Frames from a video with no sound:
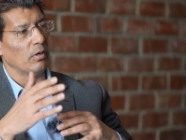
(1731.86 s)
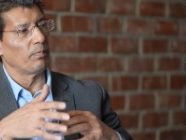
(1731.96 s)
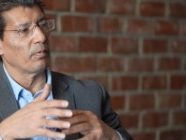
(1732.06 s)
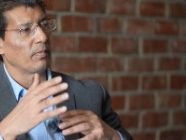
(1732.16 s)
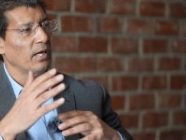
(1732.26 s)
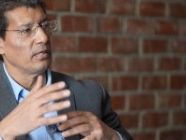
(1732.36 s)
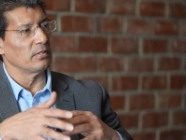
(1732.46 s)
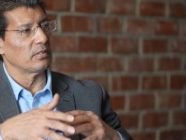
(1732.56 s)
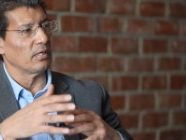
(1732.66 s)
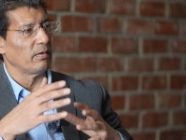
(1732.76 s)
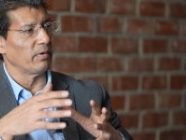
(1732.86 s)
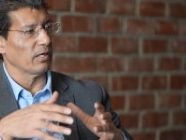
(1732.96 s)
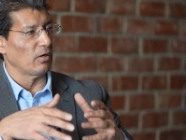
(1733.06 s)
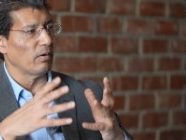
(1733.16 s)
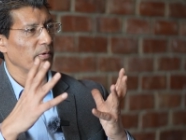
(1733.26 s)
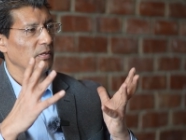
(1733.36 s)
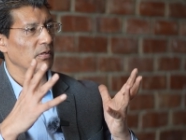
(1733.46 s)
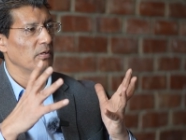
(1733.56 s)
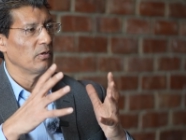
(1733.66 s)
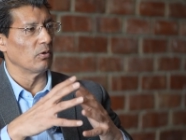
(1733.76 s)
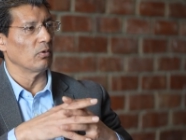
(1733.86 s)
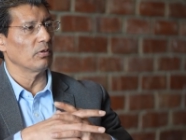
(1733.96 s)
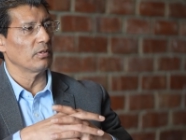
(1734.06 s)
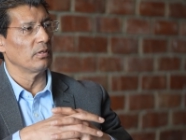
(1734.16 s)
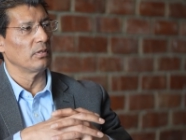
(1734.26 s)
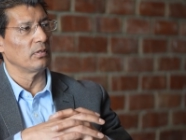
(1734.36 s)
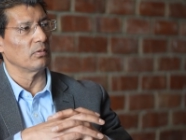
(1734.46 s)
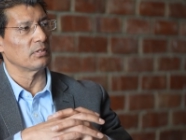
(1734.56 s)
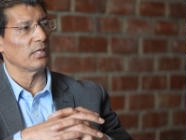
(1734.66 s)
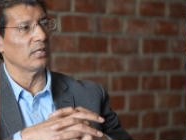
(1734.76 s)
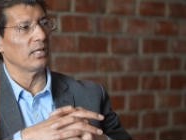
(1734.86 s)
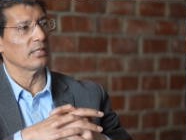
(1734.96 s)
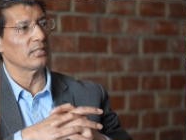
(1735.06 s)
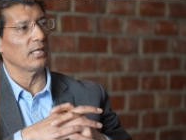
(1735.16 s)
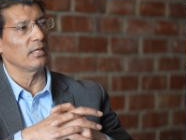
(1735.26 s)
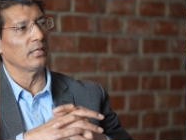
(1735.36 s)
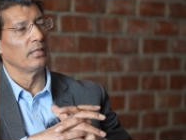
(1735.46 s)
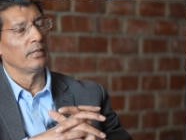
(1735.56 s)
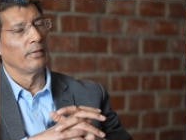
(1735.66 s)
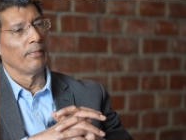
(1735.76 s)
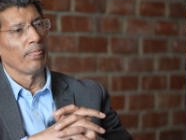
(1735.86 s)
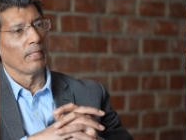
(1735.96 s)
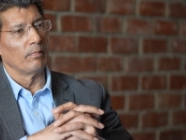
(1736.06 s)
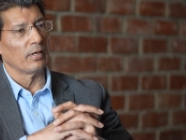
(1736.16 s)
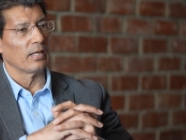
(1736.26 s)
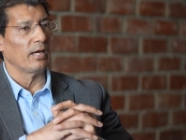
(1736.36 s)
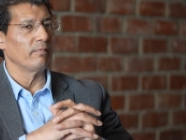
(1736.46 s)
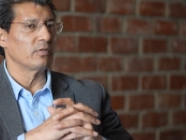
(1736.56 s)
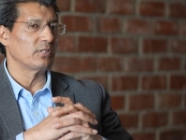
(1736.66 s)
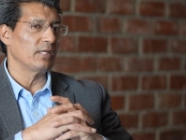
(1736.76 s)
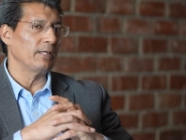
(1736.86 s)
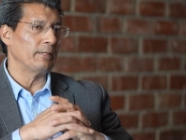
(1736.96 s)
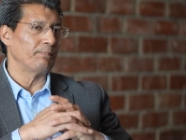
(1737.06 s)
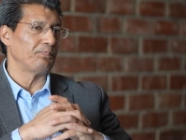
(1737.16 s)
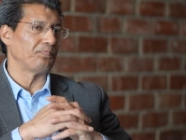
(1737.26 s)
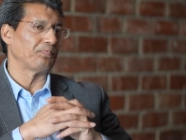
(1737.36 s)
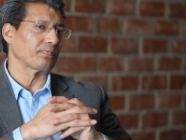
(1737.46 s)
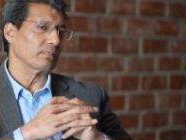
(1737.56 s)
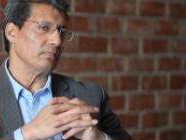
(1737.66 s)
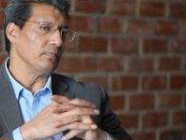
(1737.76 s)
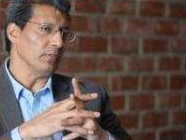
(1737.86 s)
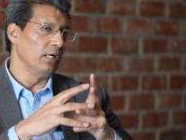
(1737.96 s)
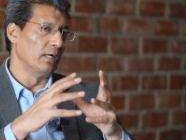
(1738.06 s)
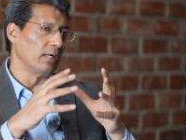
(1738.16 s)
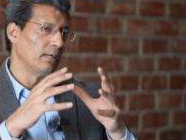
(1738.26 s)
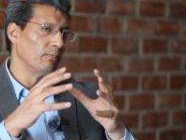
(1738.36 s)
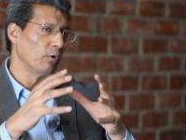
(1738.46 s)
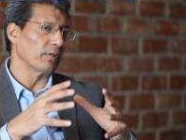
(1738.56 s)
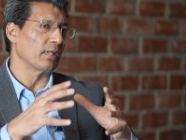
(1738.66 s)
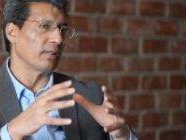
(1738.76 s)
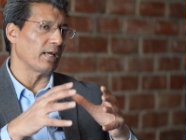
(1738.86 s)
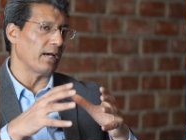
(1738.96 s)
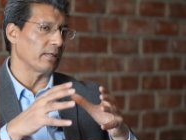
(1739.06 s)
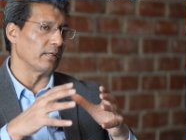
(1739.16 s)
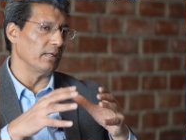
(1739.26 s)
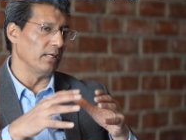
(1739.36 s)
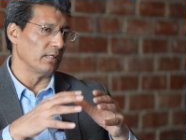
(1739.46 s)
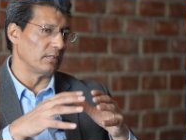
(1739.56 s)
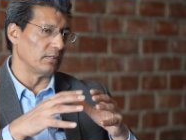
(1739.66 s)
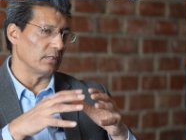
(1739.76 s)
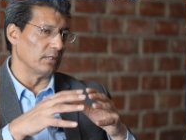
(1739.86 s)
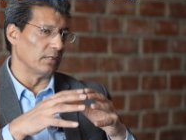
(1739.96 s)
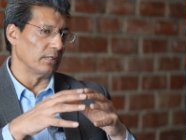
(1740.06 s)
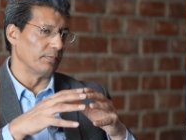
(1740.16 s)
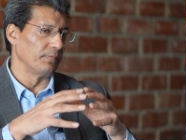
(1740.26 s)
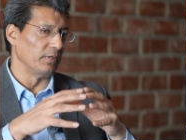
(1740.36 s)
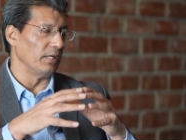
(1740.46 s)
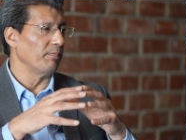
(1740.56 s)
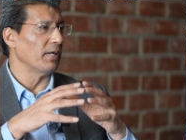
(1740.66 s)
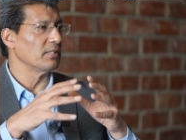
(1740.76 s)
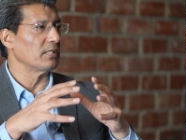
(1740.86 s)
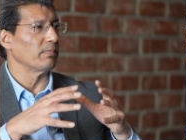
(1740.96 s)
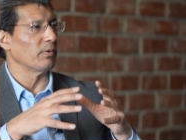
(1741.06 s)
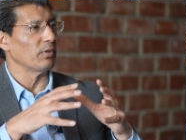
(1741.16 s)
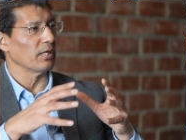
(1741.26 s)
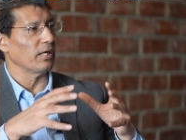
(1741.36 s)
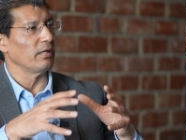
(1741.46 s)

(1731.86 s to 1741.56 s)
compromised our economic growth to a certain extent, but I would say more than that, it depends upon the